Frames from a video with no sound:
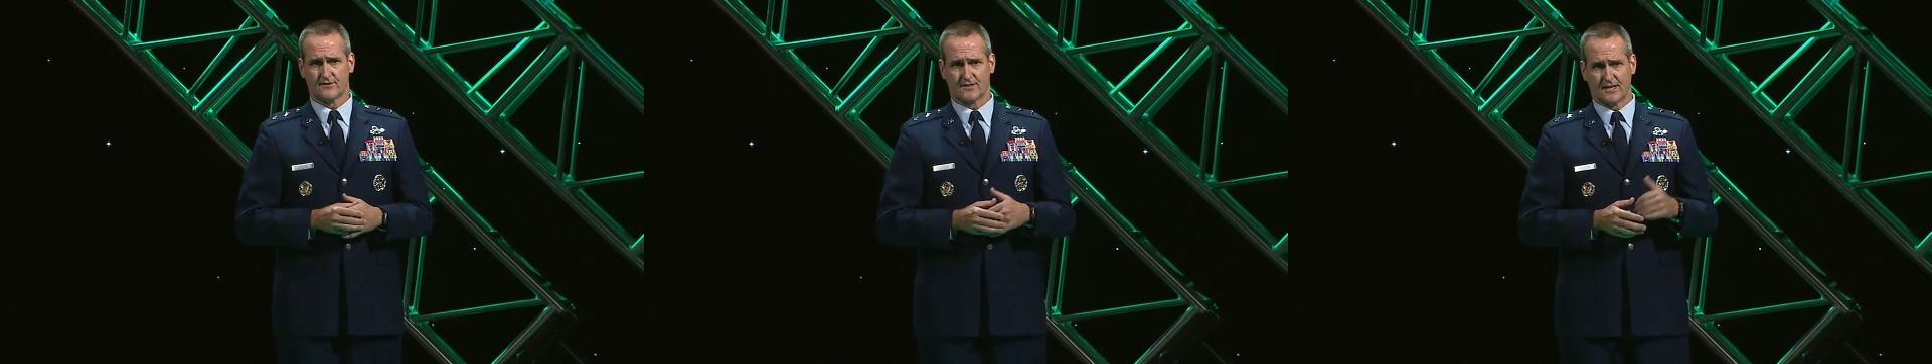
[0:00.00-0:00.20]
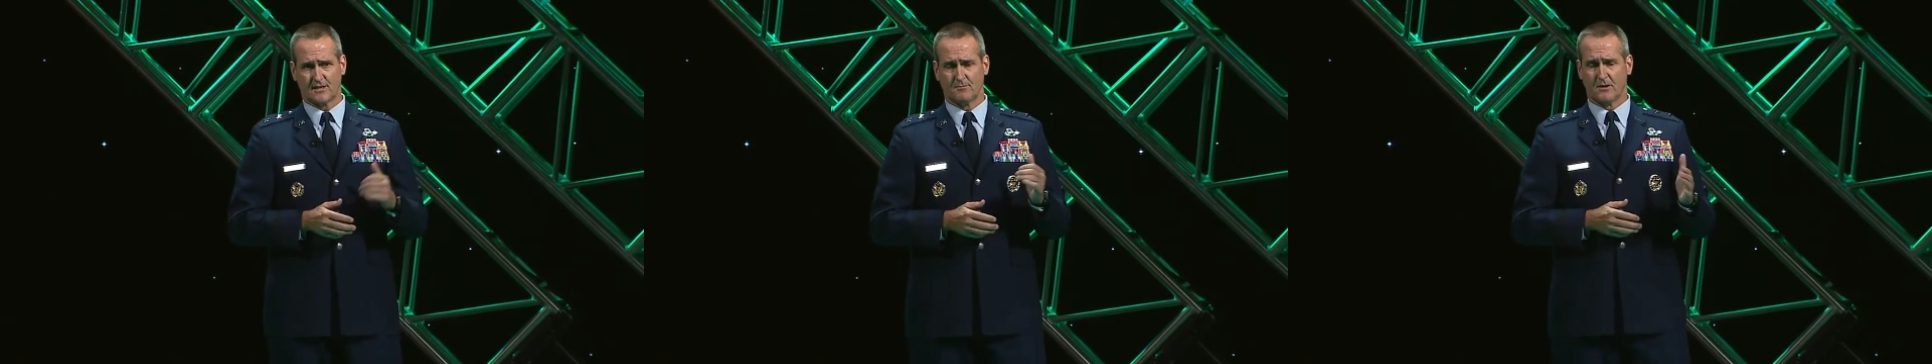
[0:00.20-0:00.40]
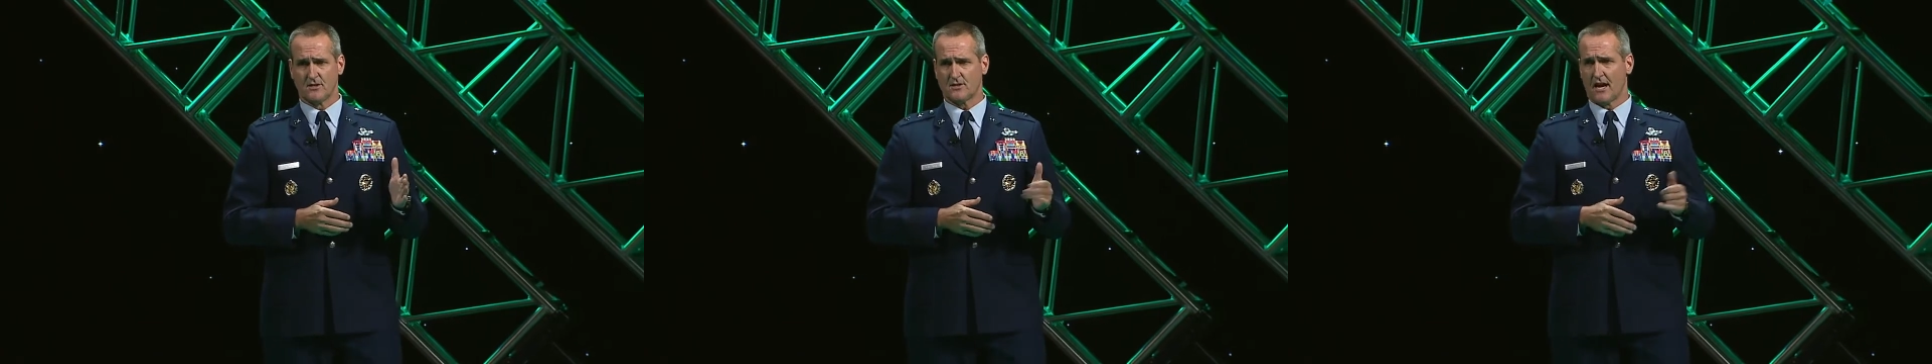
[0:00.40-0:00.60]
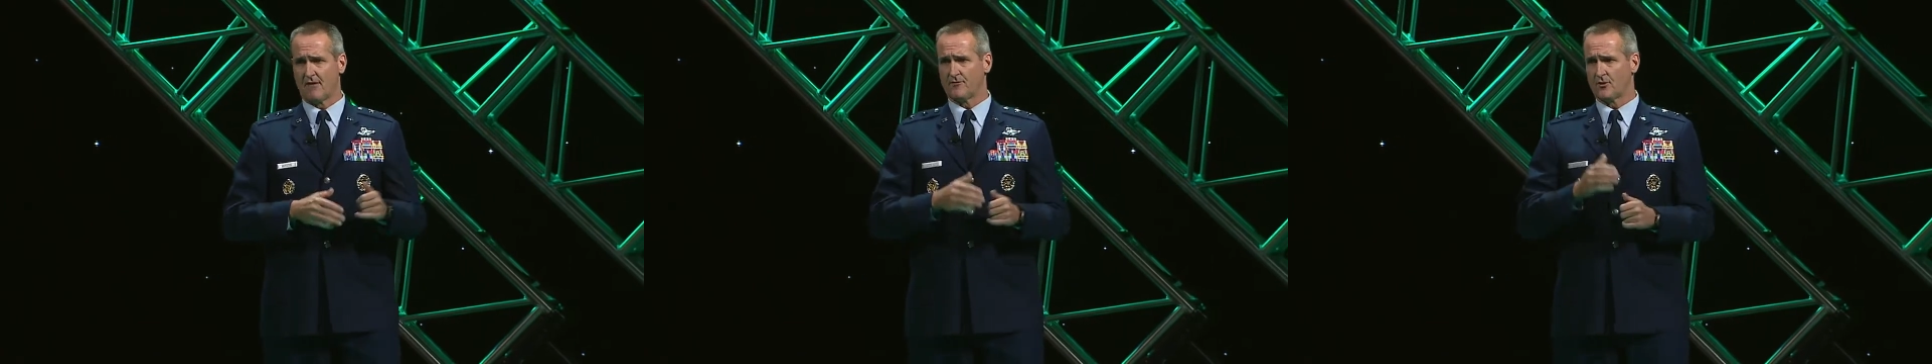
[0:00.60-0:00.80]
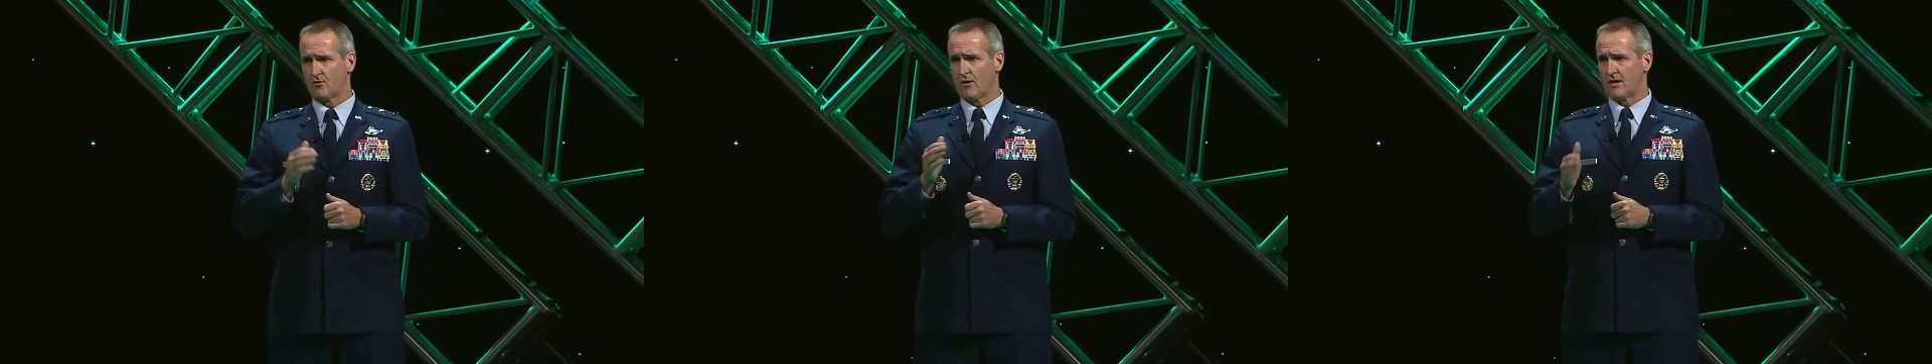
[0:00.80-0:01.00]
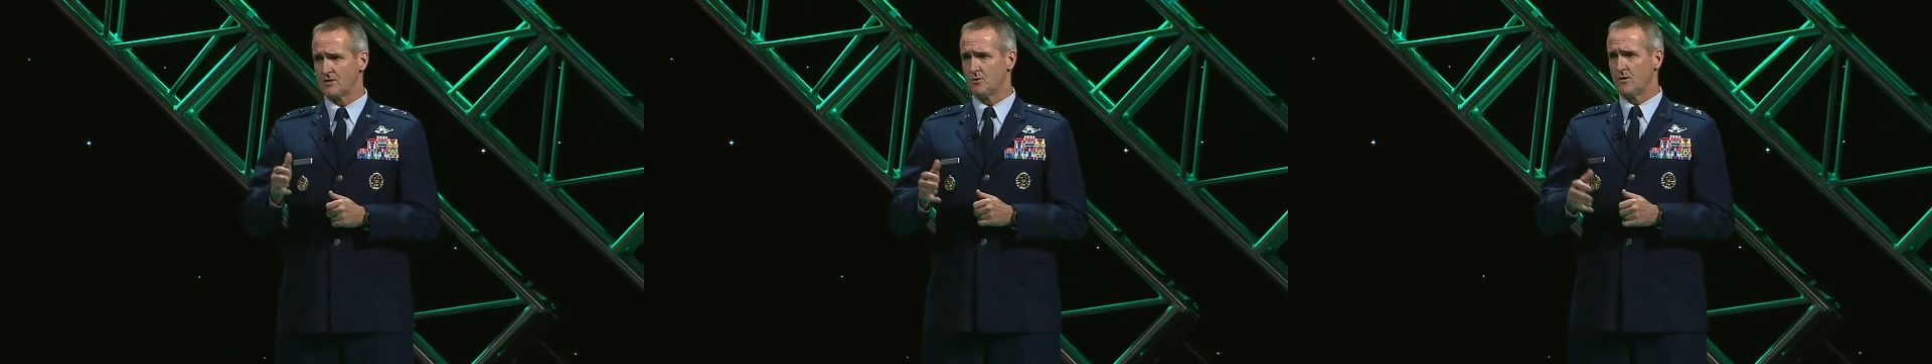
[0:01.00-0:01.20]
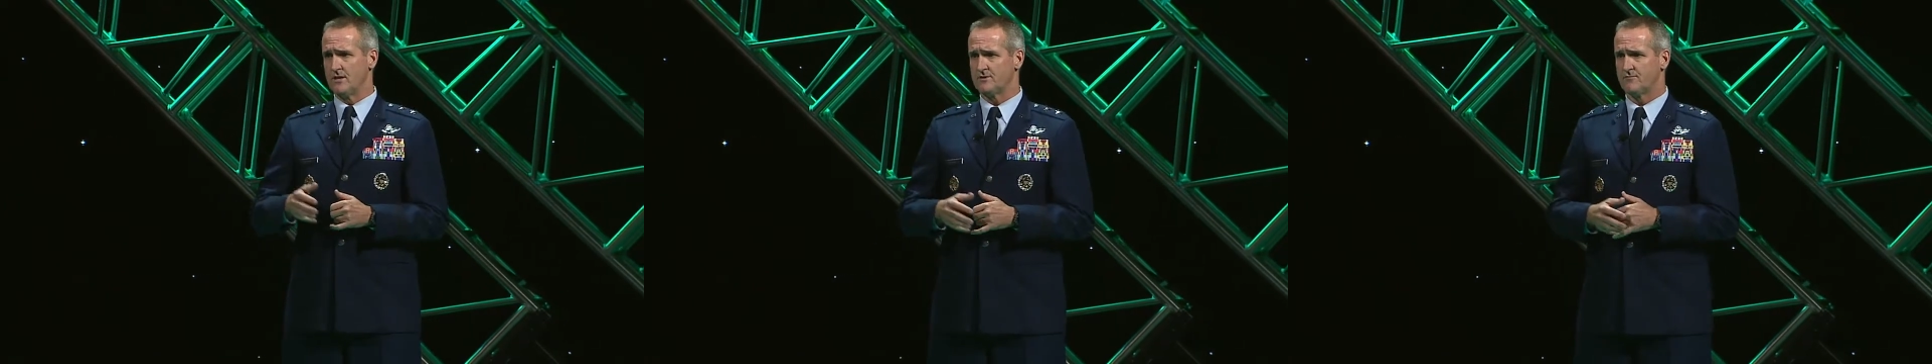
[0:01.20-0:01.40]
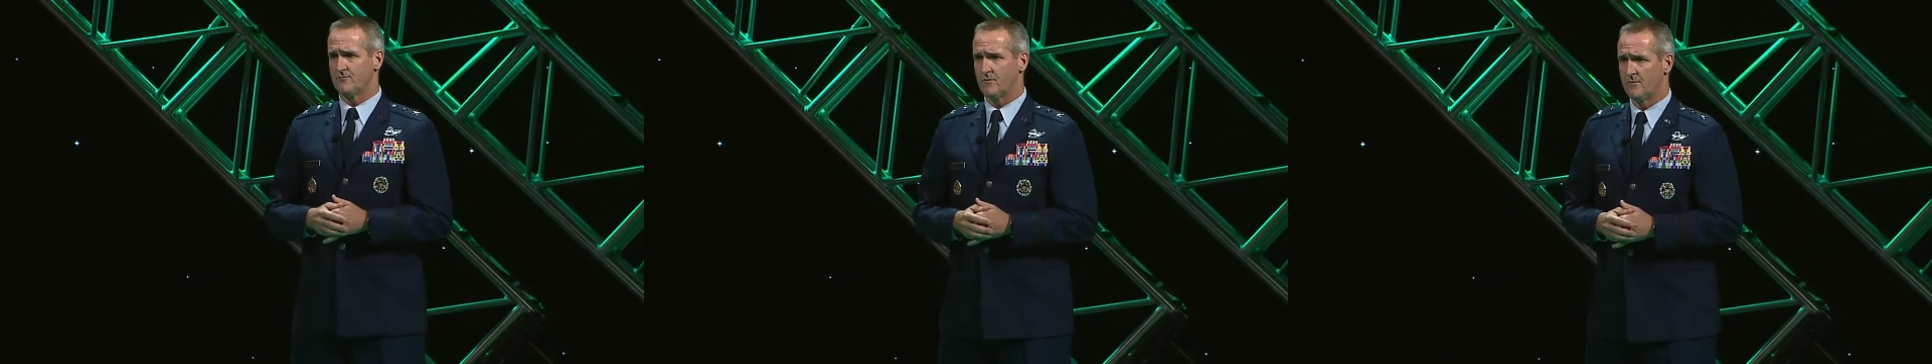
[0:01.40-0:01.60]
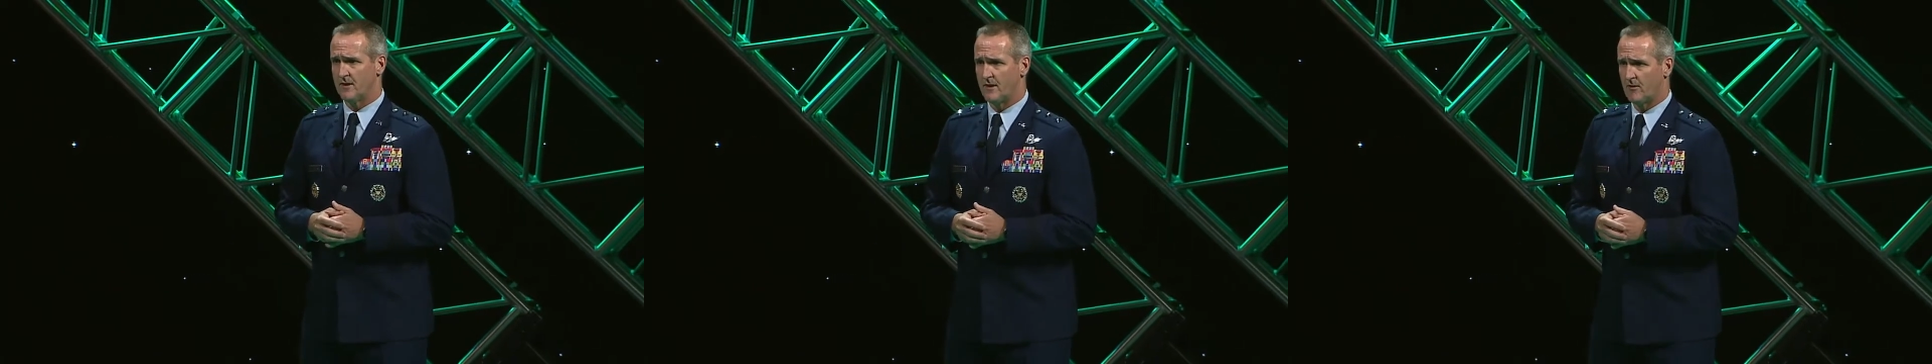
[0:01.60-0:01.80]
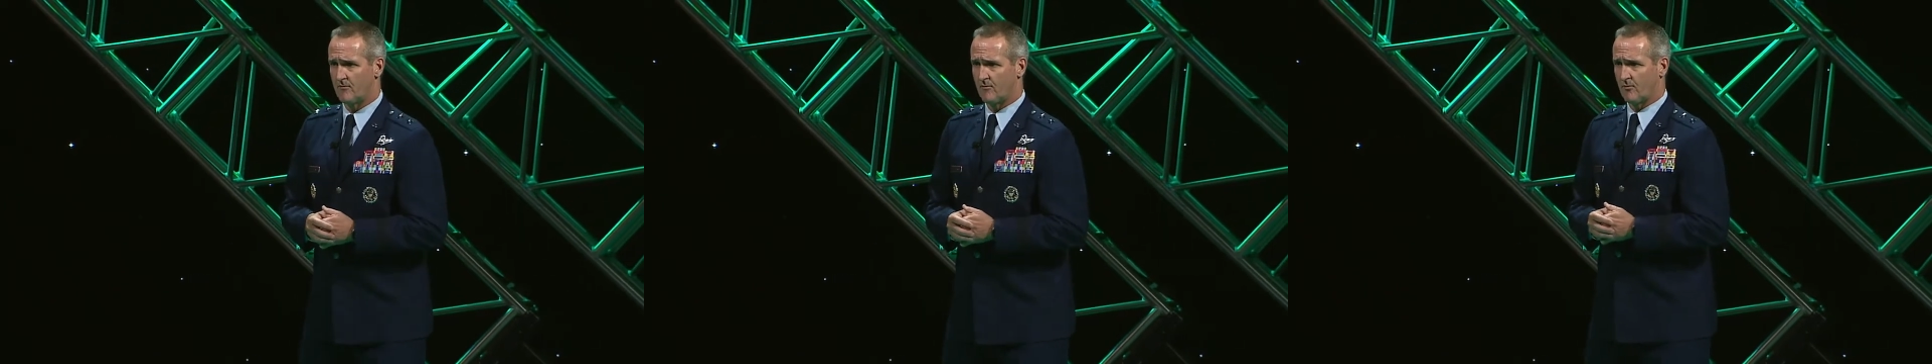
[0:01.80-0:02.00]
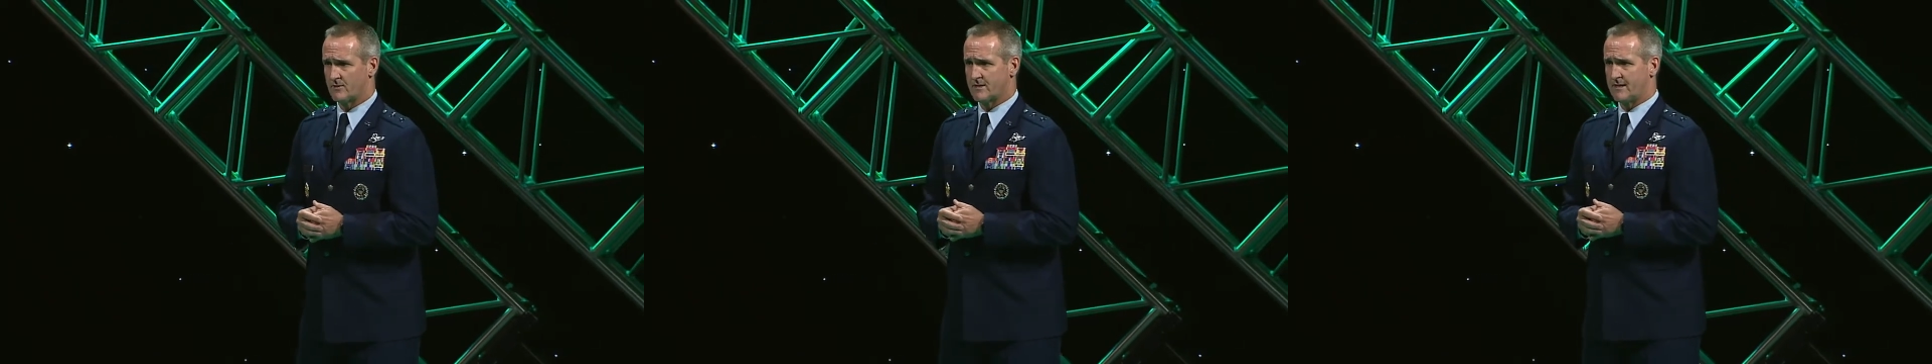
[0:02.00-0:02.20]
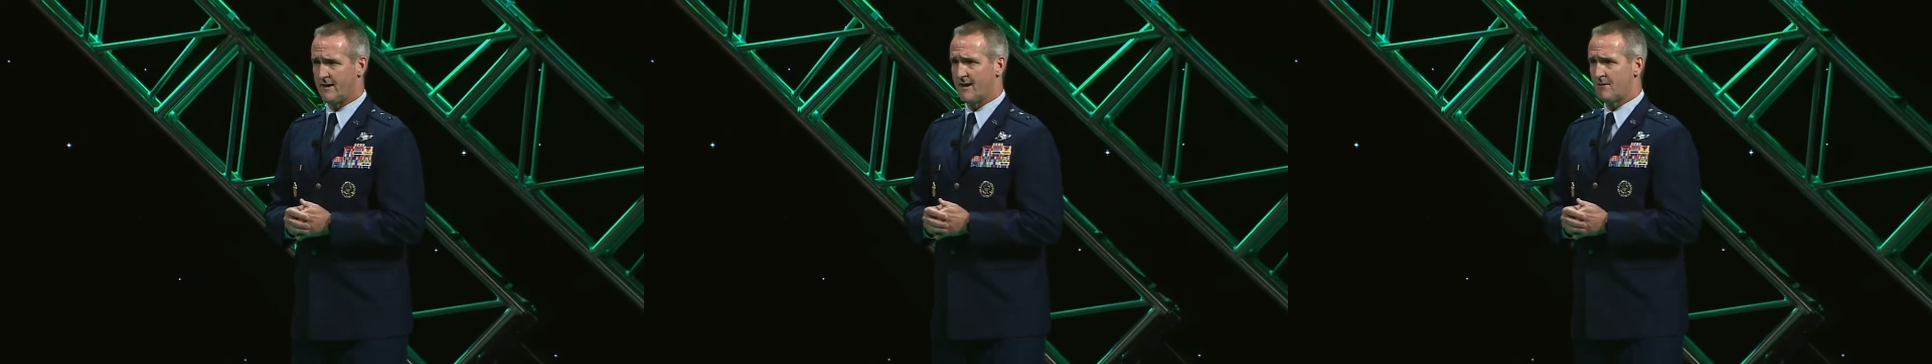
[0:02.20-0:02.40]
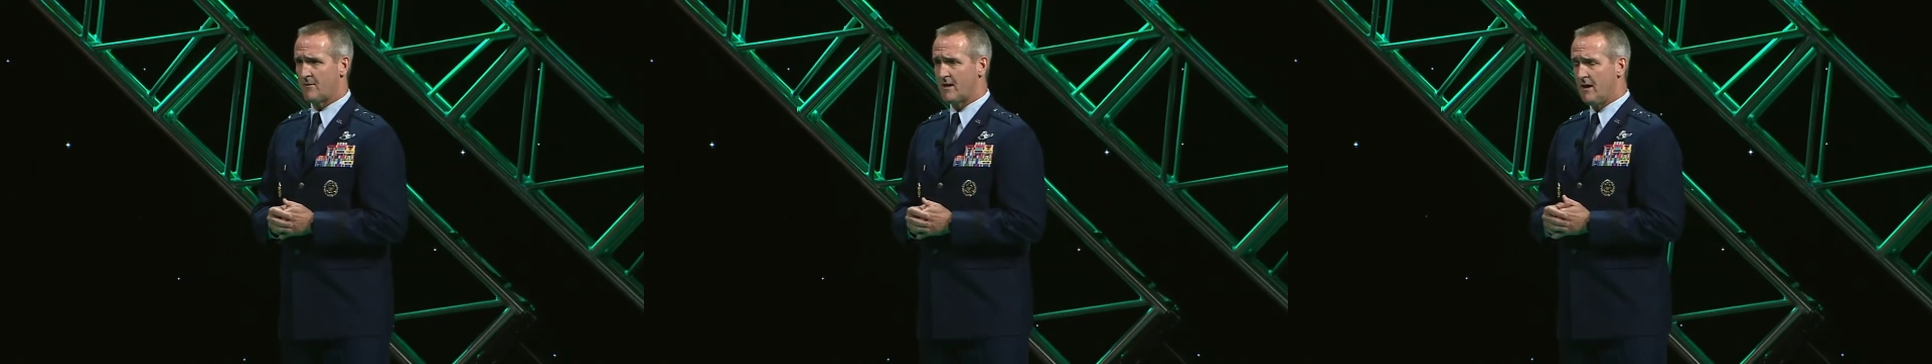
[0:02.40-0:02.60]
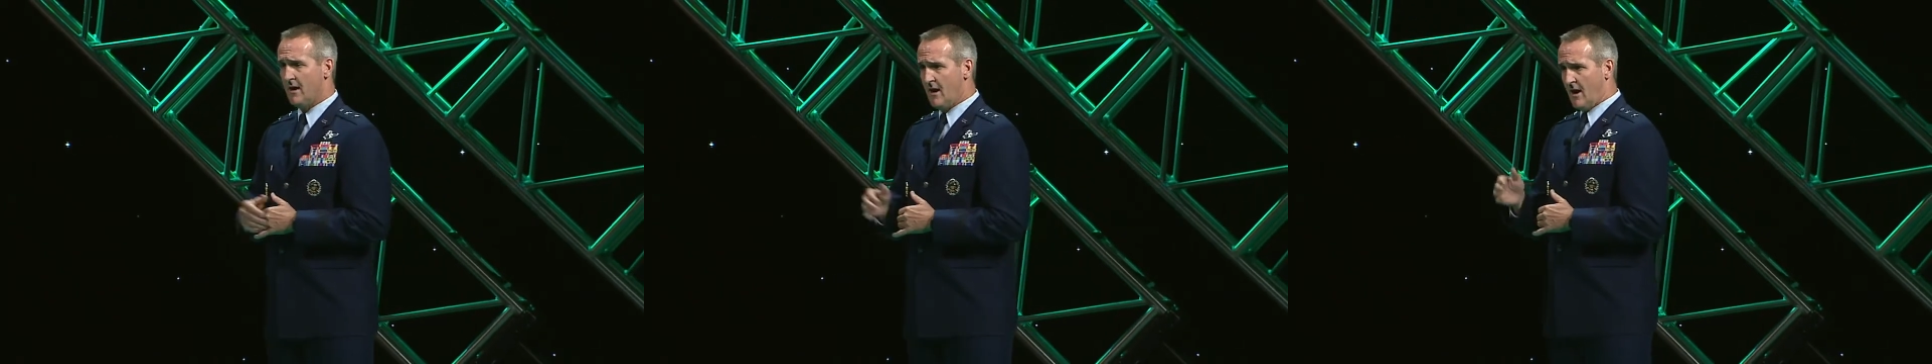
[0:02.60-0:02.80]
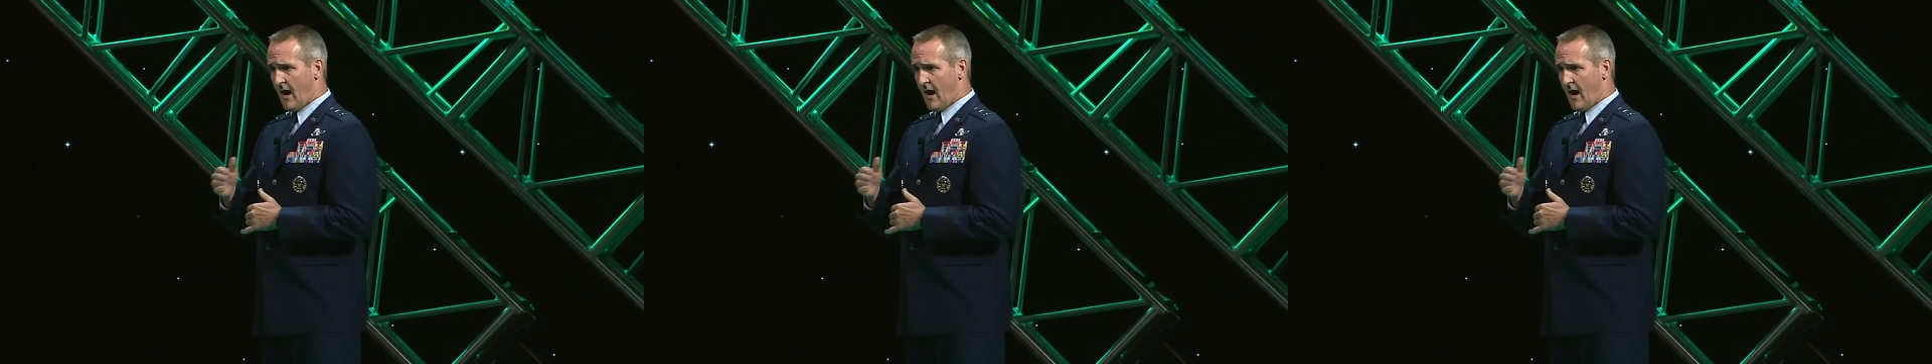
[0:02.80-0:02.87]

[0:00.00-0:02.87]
6 months after graduation from the Air Force Academy,